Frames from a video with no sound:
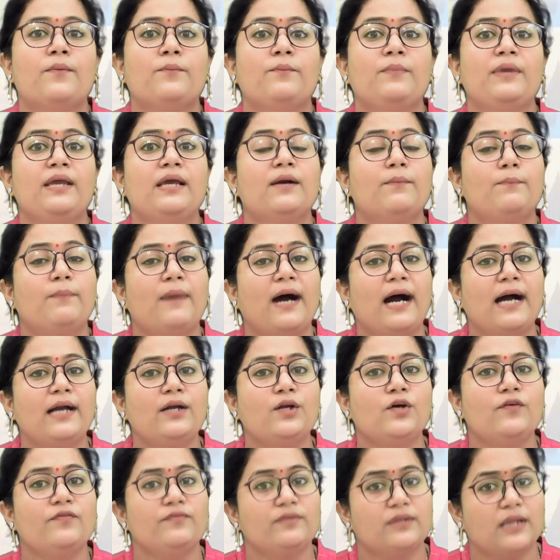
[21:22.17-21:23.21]
Being a
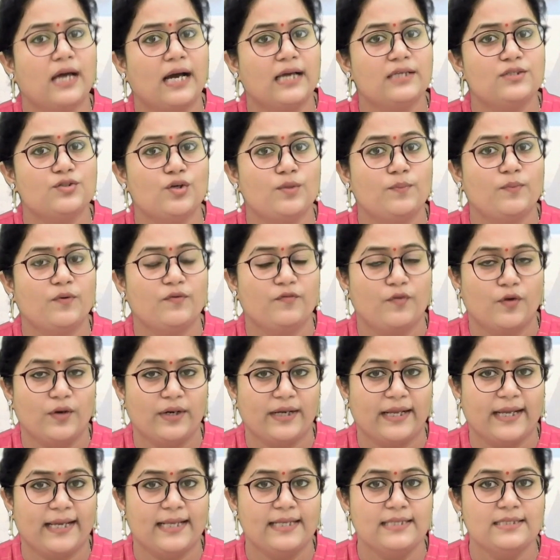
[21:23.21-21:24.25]
part of Taj Group of
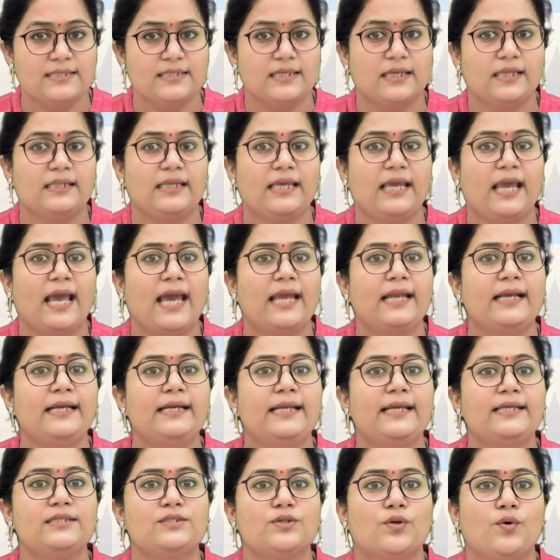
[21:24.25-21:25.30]
Hotels, the
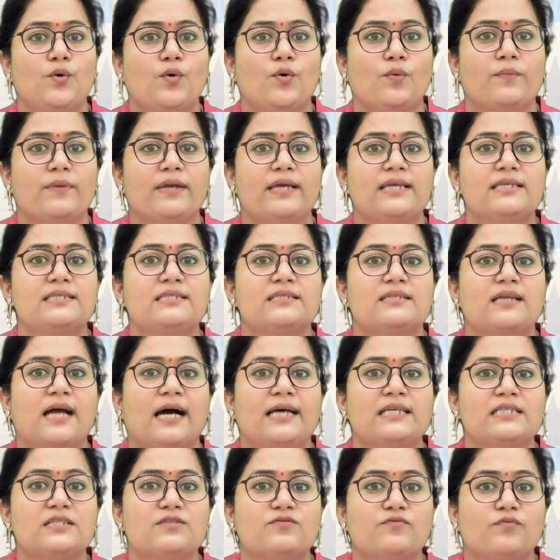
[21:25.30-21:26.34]
Heritage Home is
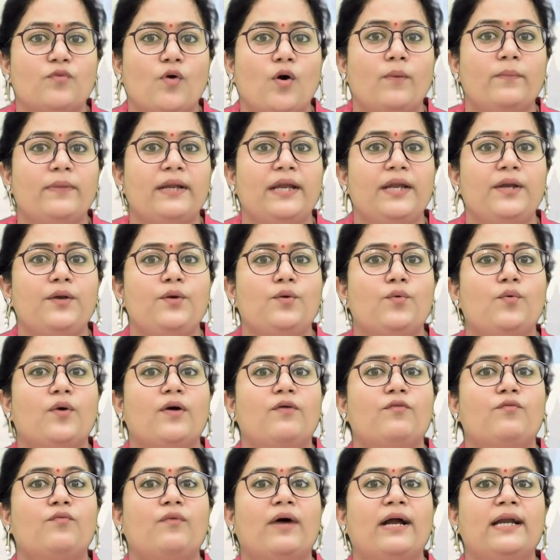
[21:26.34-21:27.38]
transformed into a
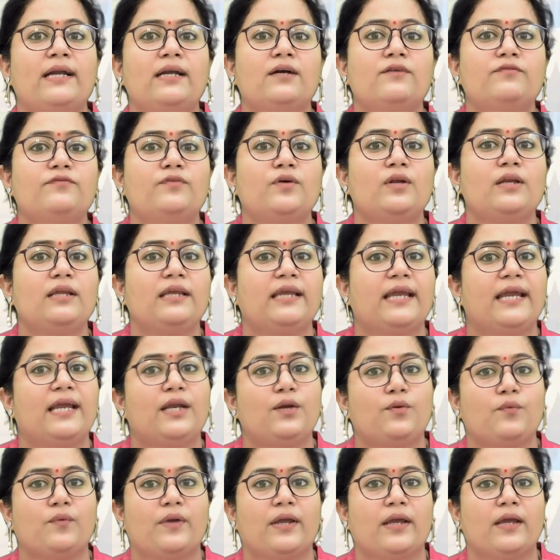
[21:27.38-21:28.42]
wonderful
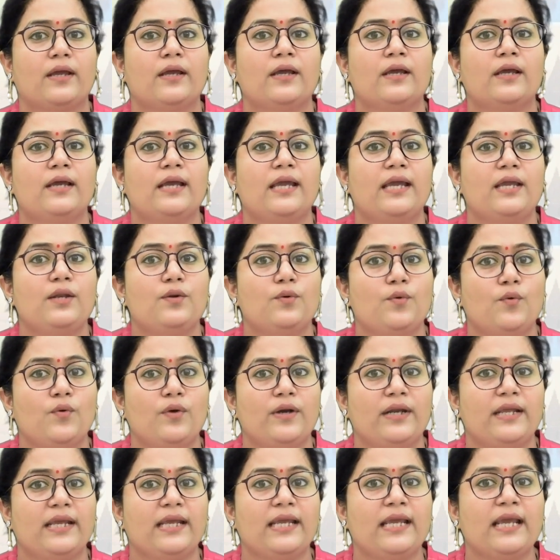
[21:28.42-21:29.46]
gateway in
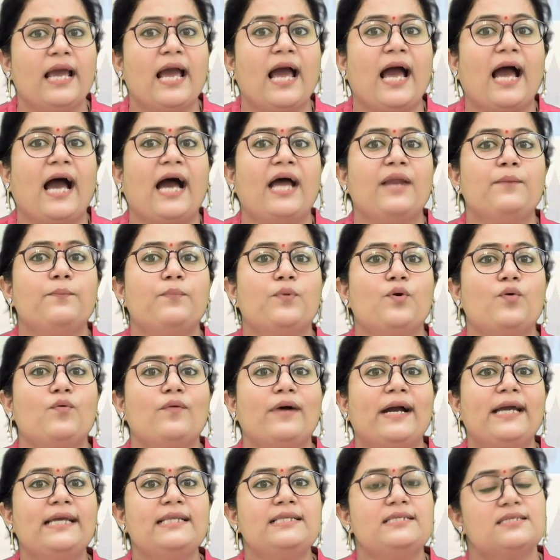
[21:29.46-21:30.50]
Ooty and
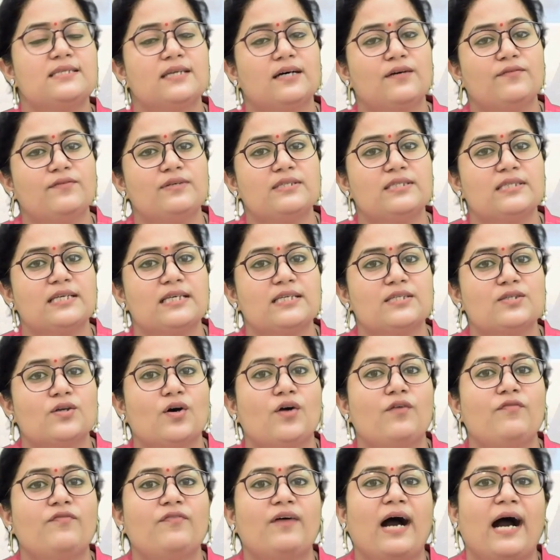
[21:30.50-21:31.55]
provides services
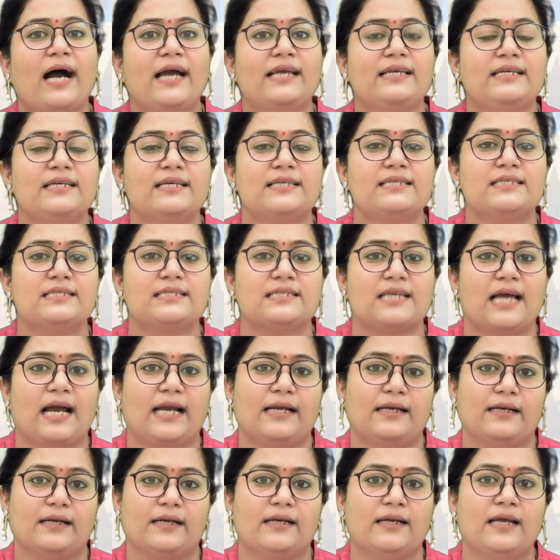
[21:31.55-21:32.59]
of highest
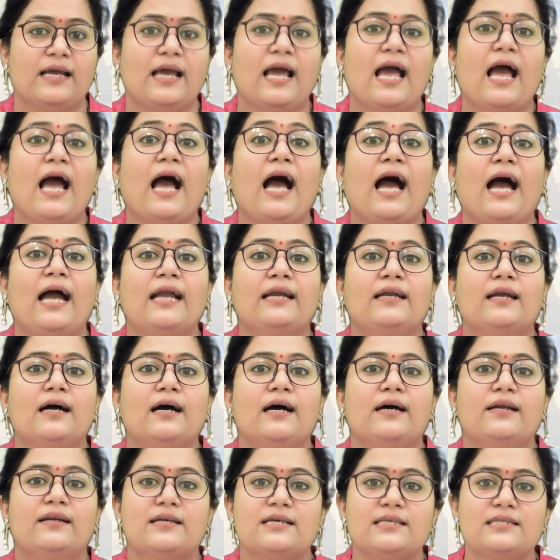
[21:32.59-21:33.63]
standard and
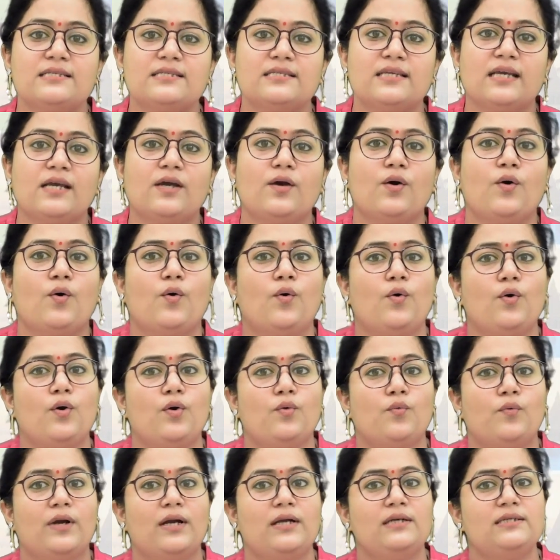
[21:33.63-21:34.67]
a rustic
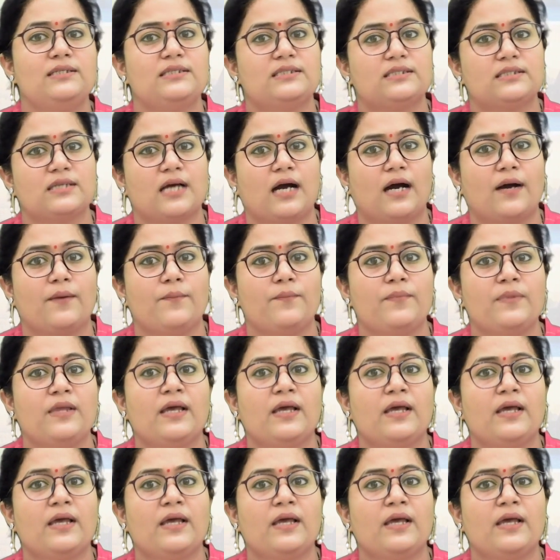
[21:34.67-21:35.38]
old-world charm